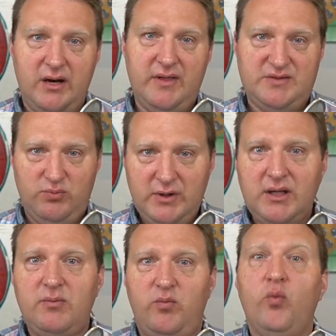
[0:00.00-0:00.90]
you know that's
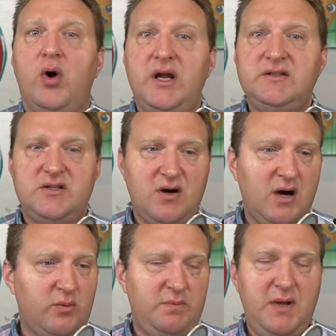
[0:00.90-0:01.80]
really wanting to
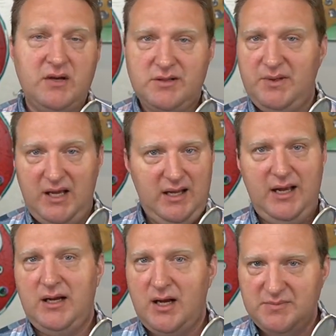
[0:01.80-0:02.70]
talk with me or something,
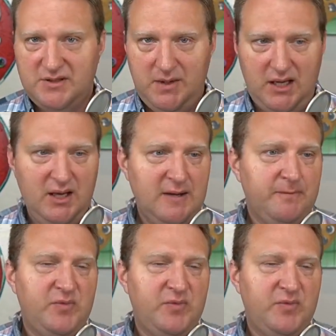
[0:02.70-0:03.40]
it comes to me.